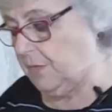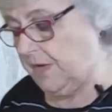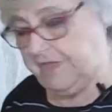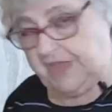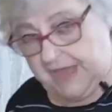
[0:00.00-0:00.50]

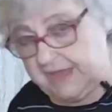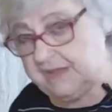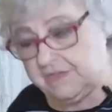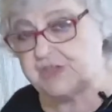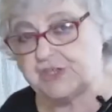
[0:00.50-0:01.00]
ate the
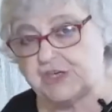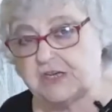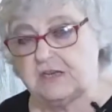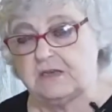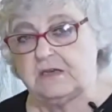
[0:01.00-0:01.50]
chicken
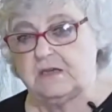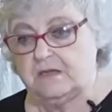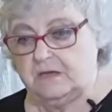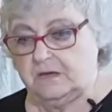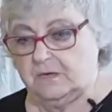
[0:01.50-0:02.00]

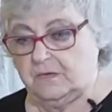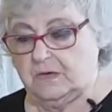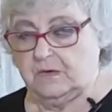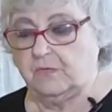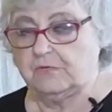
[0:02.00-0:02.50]
were
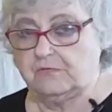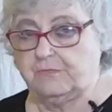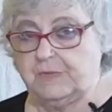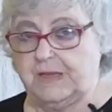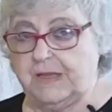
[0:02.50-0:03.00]
ill.